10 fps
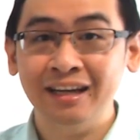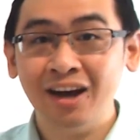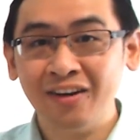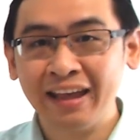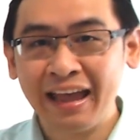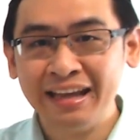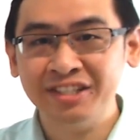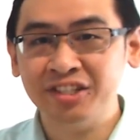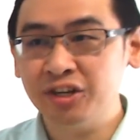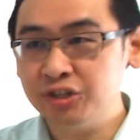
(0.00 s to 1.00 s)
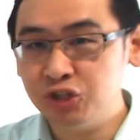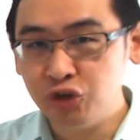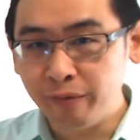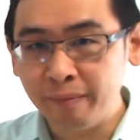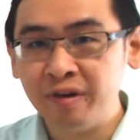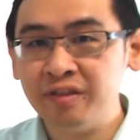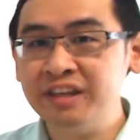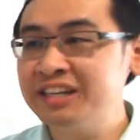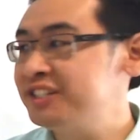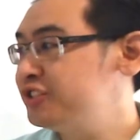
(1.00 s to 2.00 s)
Okay, so do you remember
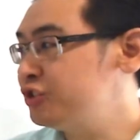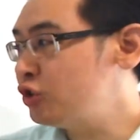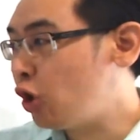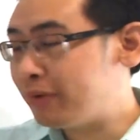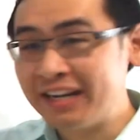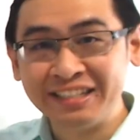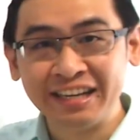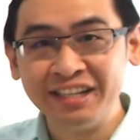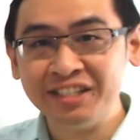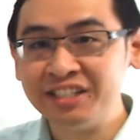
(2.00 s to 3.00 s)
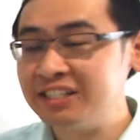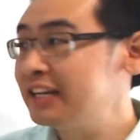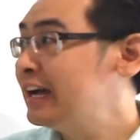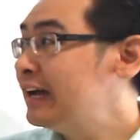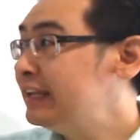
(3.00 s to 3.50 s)
these two opening sentences?